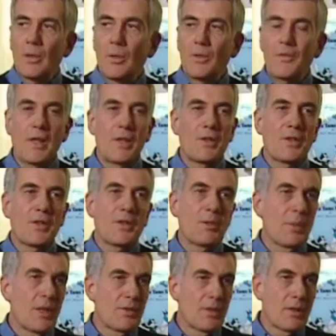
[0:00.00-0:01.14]
Well, Felix is an
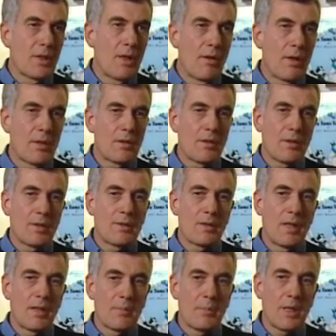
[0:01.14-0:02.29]
amazing character.
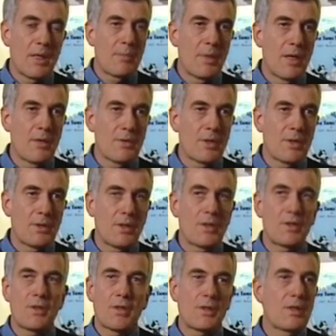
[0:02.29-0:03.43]
He's like Mickey Mouse. He's
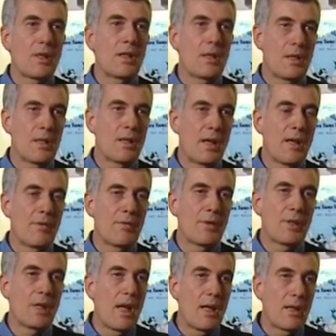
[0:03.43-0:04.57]
just succeeded in
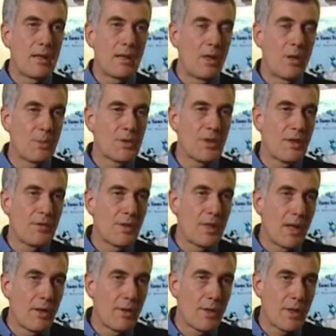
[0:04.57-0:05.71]
every, almost every
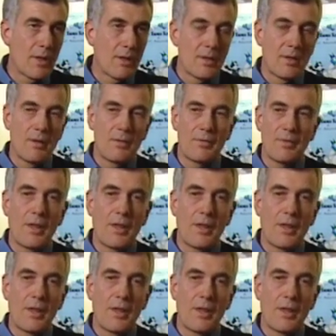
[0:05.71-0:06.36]
area of